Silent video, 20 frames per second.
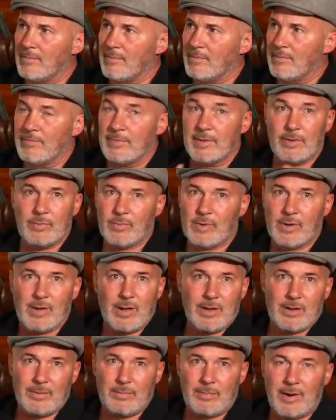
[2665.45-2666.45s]
feel we're
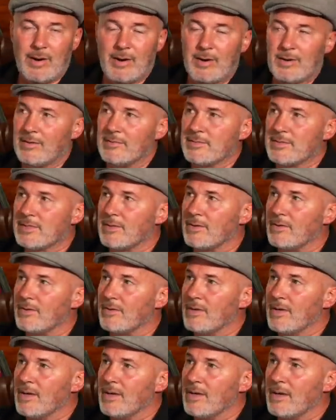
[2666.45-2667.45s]
all a part of.
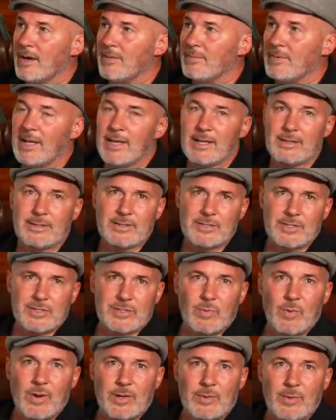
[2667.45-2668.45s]
So I would hate to just
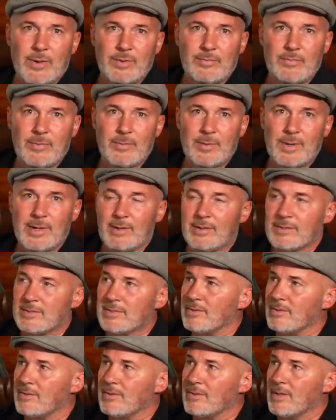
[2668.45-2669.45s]
walk away from it all.
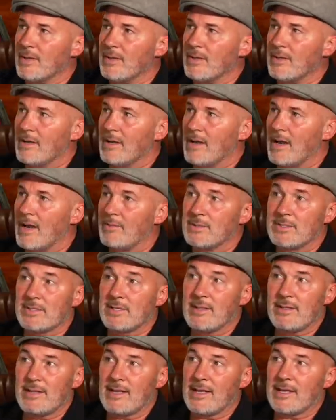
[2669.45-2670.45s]
So I would
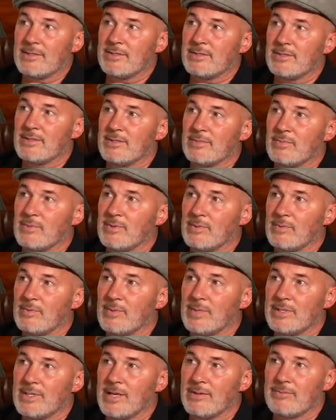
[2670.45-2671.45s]
say the answer is
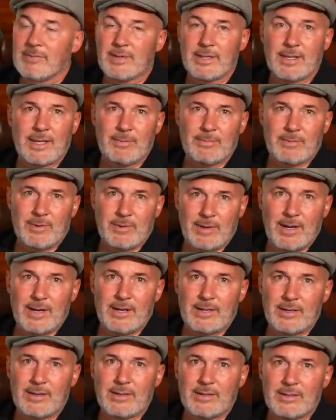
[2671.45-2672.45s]
we definitely keep
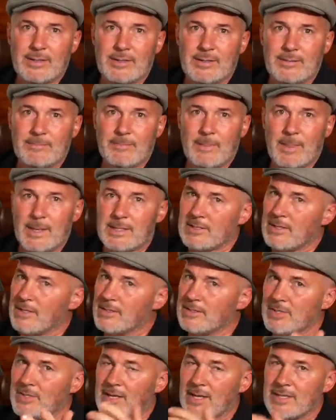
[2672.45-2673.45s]
creating content. As long
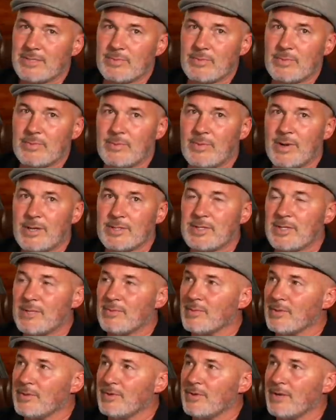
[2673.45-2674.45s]
as you guys will watch it,
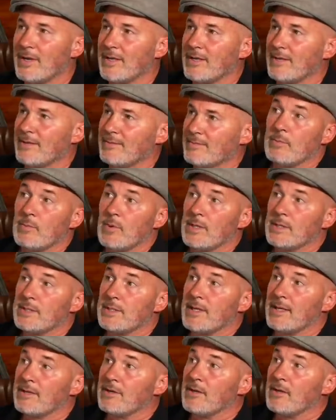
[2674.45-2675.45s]
we'll create it. What
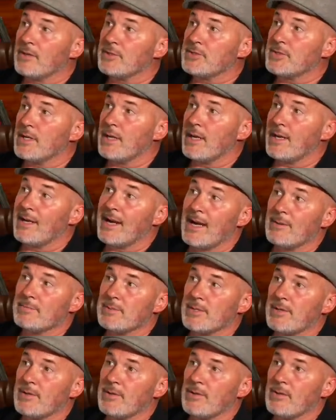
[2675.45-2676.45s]
technology and
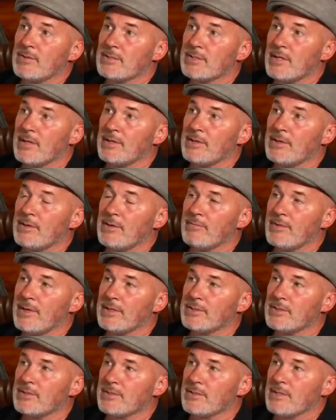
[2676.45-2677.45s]
apps do you use on your
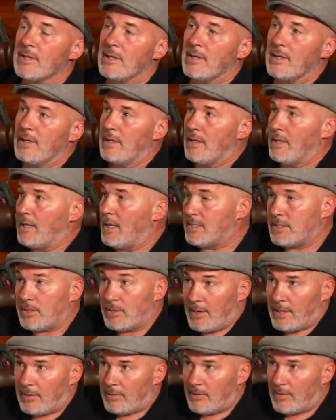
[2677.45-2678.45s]
adventures? That's a
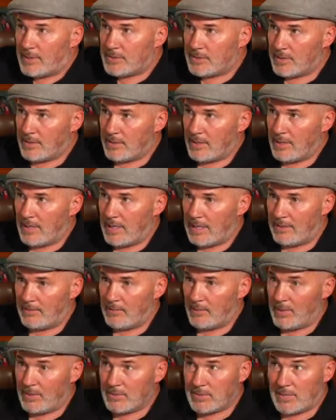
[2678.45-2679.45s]
great question.
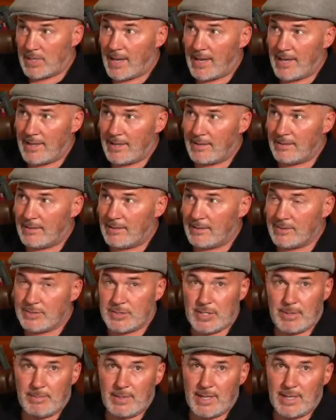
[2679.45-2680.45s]
We use Gaia
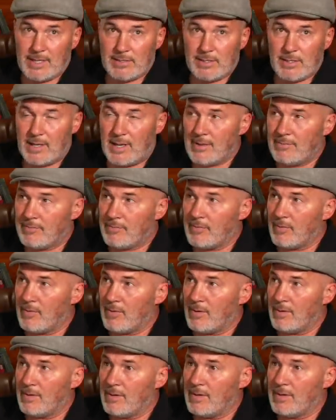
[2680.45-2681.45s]
GPS a lot
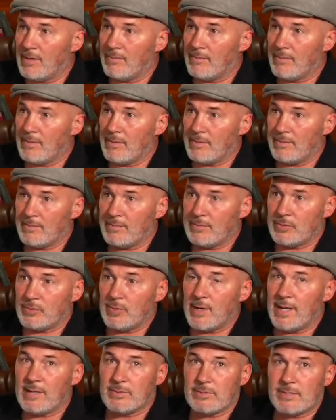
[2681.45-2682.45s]
for
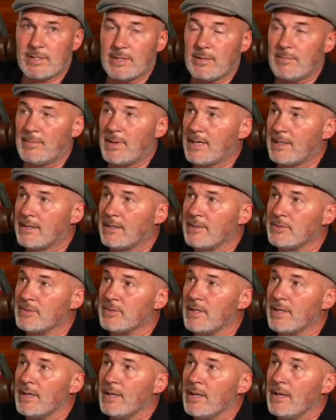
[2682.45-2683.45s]
trails in the
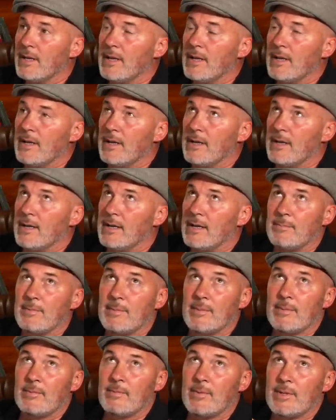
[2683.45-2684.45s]
backcountry.
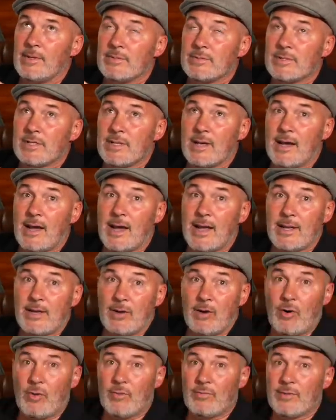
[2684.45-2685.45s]
We use
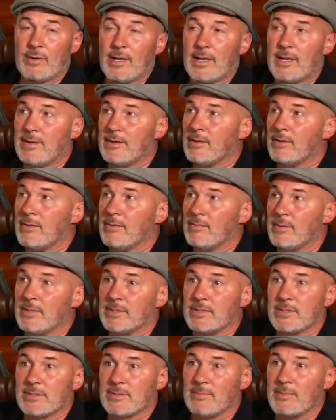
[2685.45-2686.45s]
iOverlander,
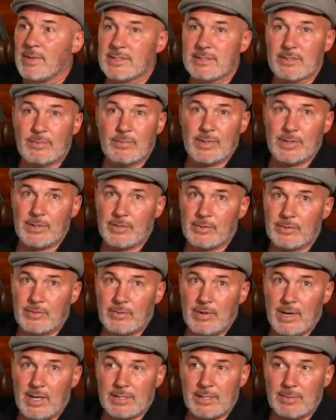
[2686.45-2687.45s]
which is amazing when you're
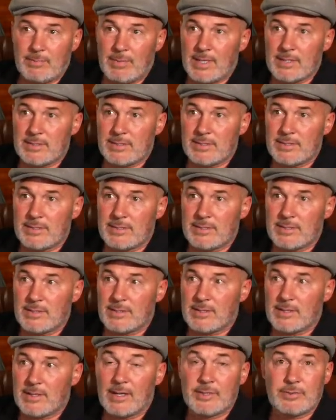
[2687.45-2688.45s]
crossing places,
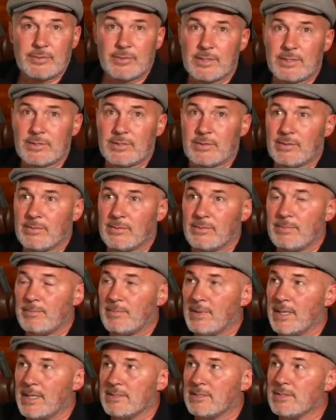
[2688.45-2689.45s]
countries, or
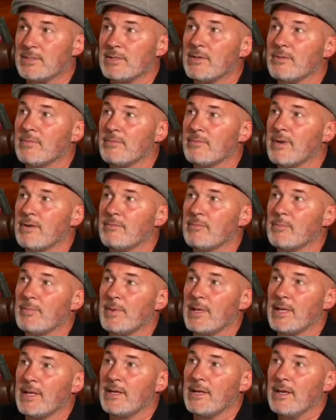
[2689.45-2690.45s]
places you've never
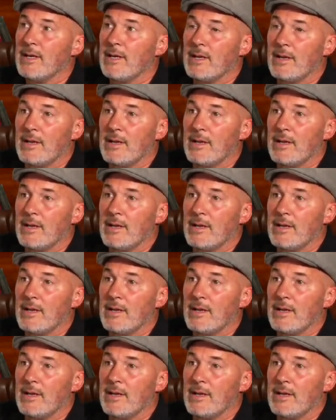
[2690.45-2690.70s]
been.